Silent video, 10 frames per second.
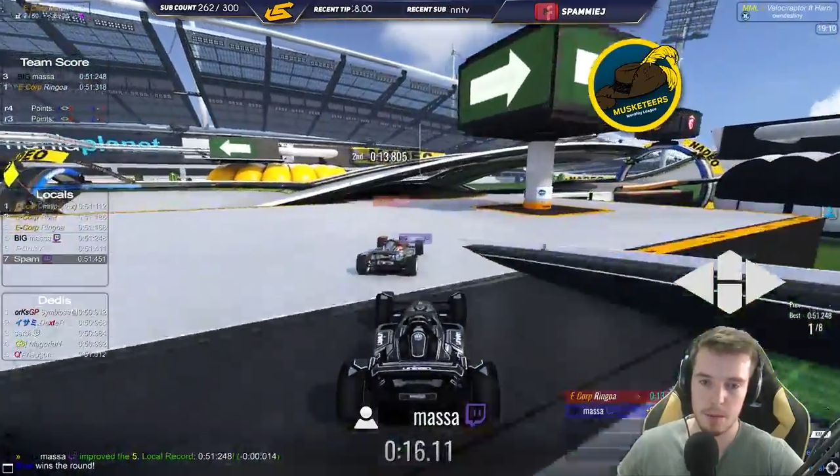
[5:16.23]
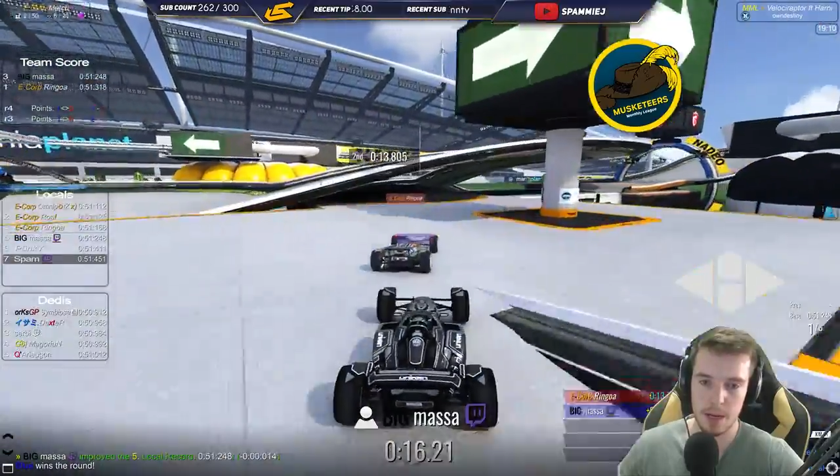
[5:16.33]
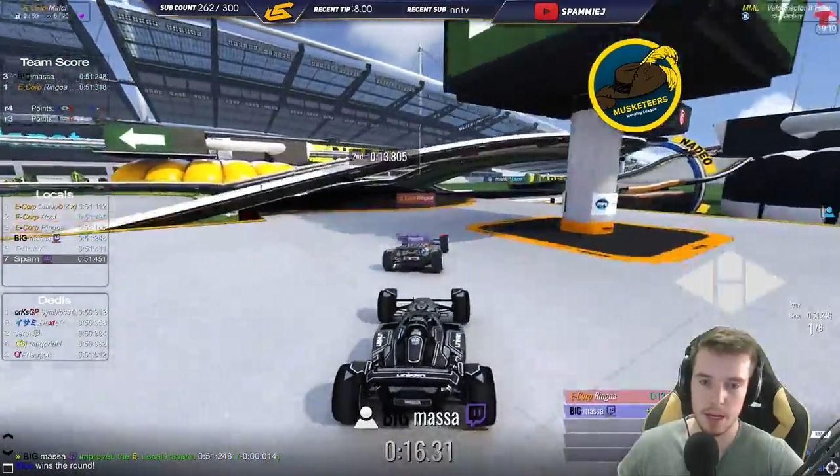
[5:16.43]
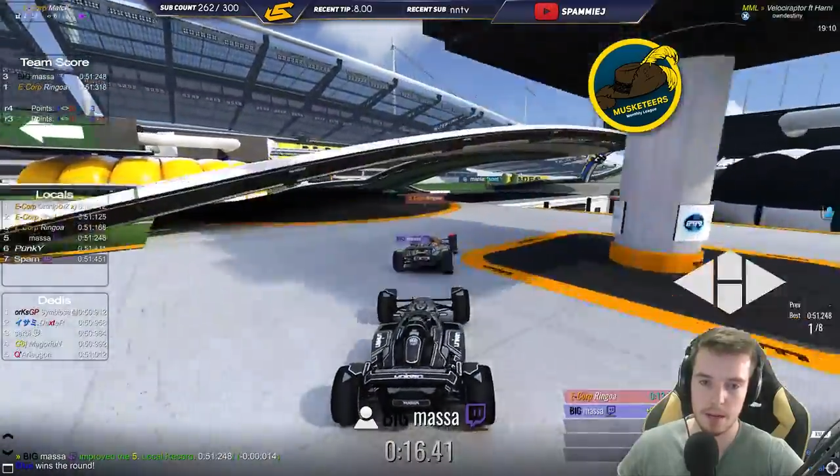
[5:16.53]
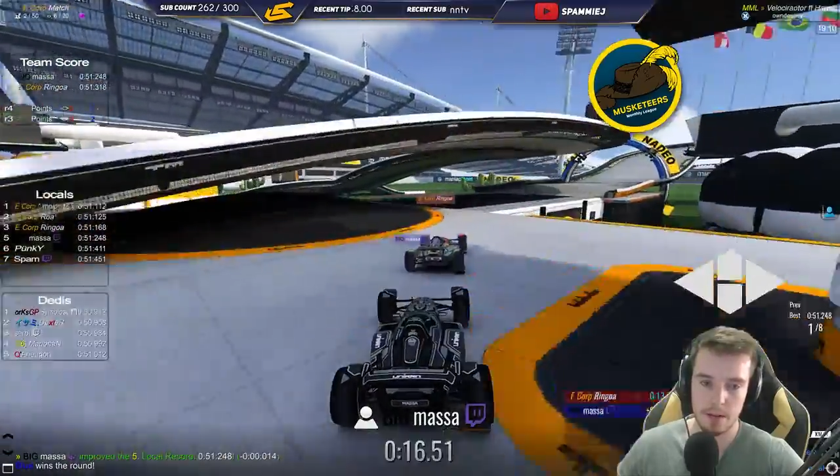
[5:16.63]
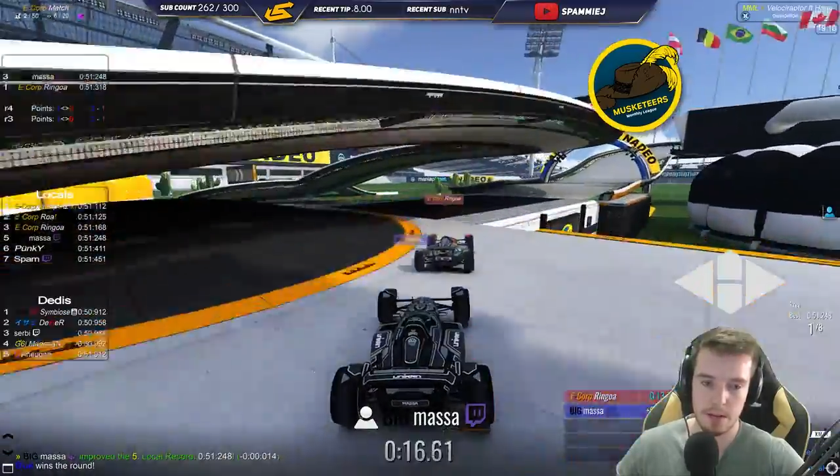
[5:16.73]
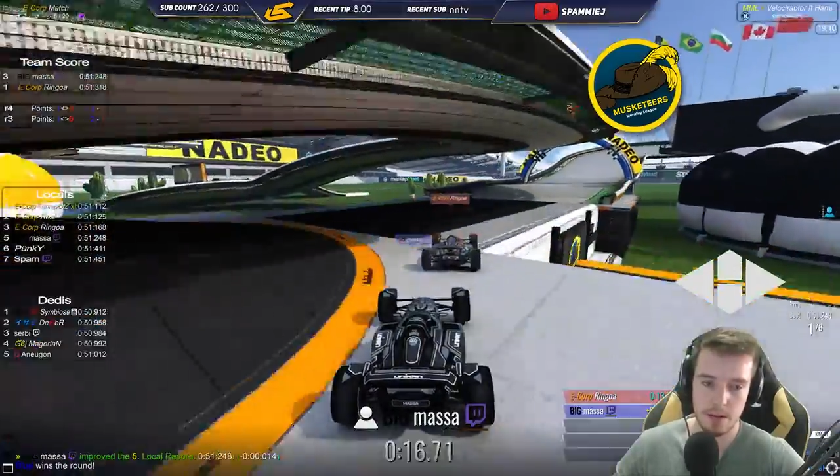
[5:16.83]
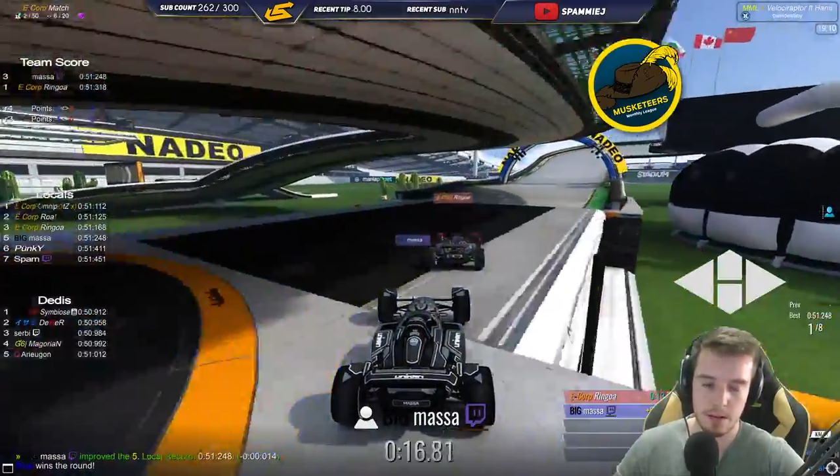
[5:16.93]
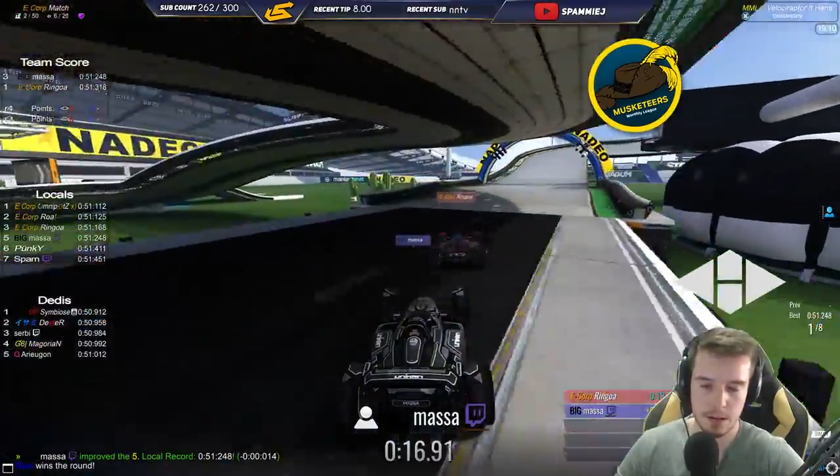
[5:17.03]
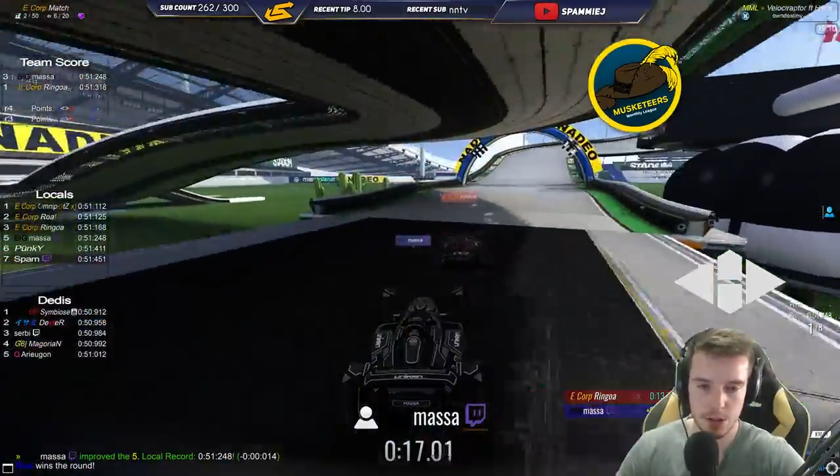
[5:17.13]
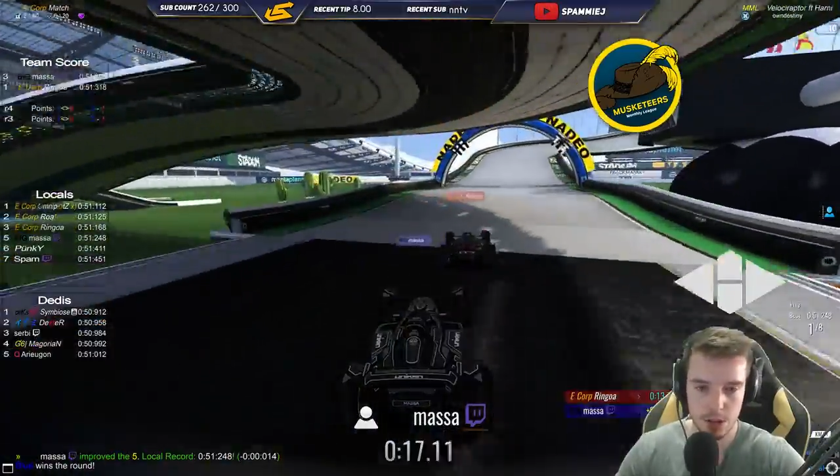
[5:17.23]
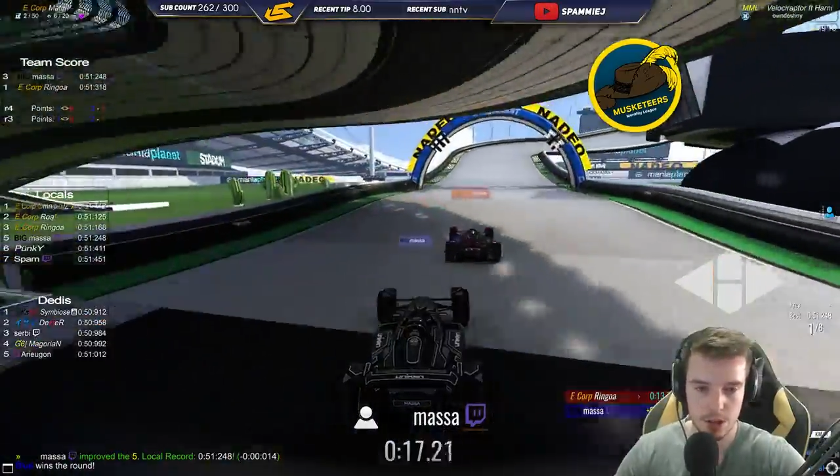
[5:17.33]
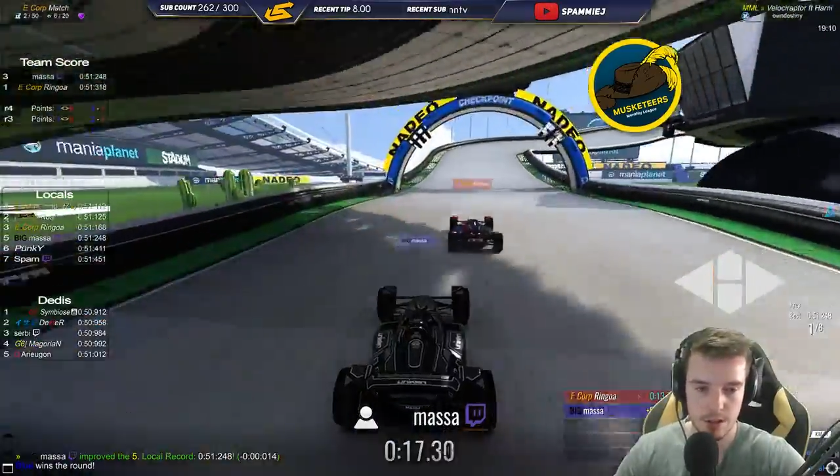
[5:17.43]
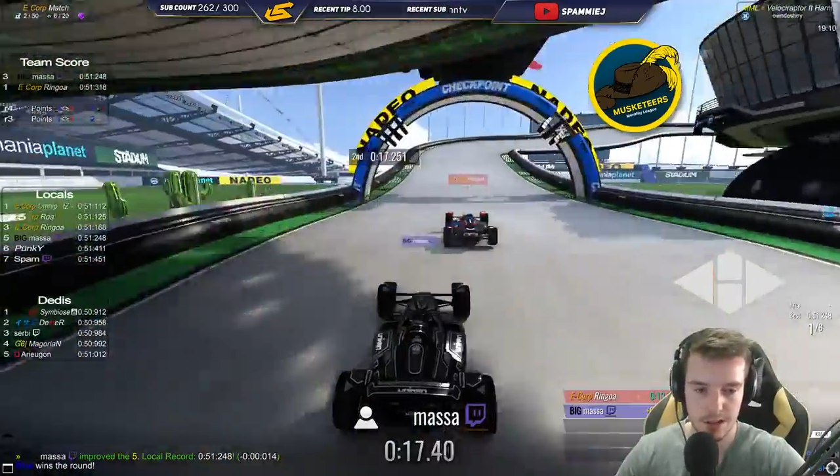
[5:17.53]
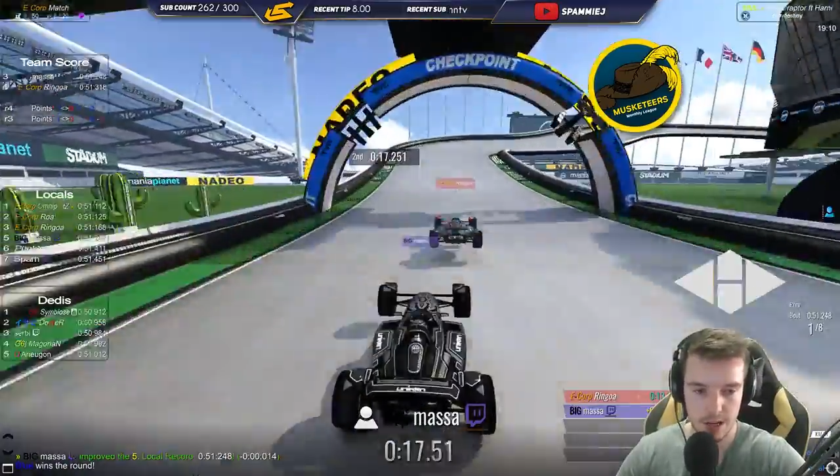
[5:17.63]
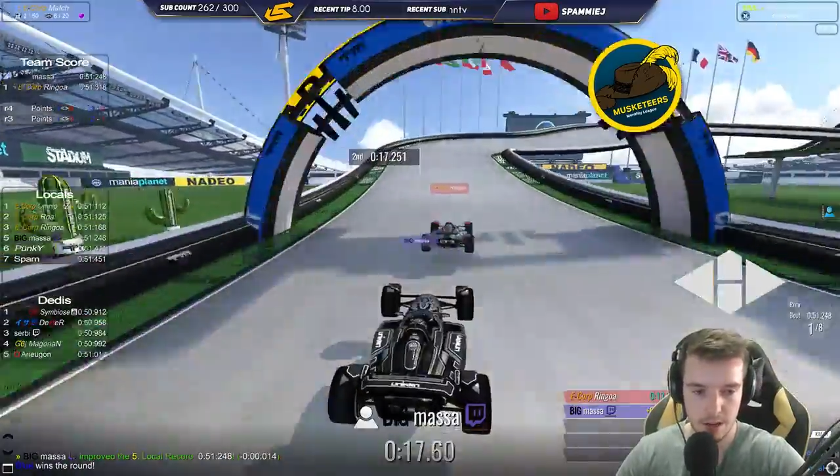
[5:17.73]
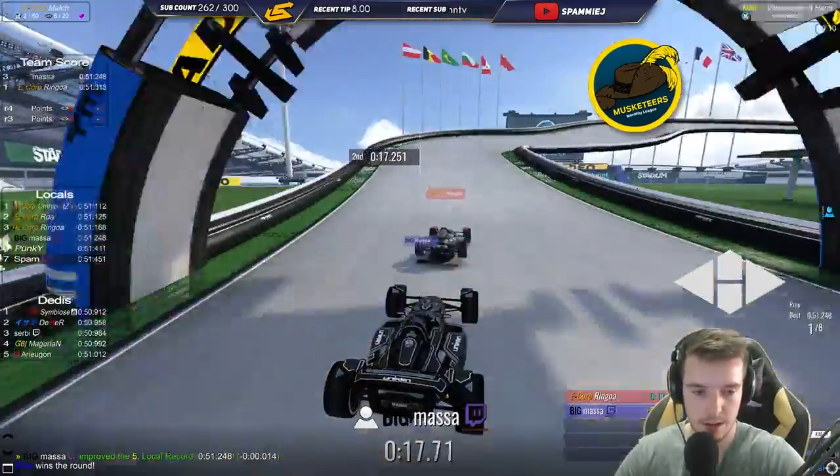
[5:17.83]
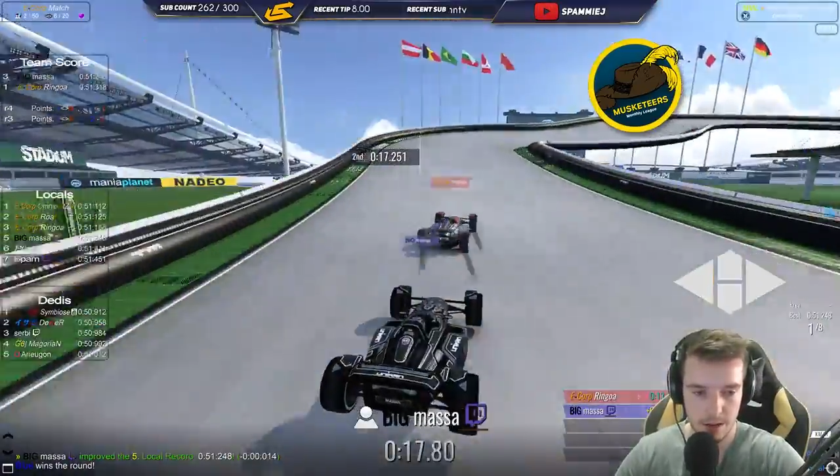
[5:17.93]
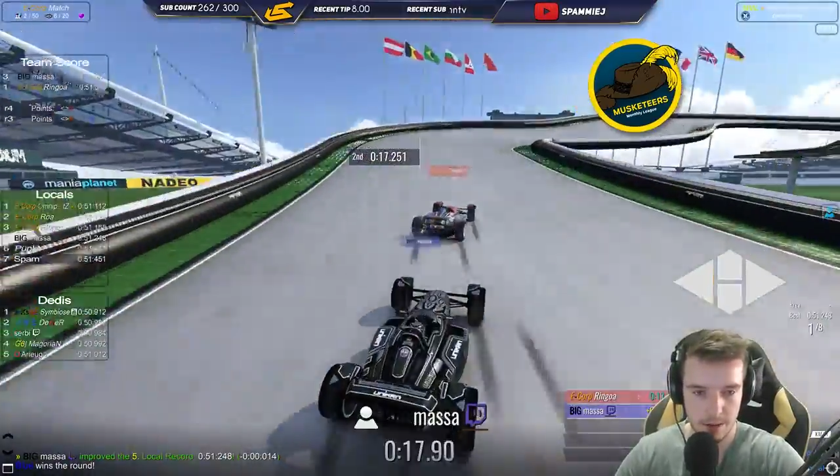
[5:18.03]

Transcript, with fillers: behind. Just a 10th.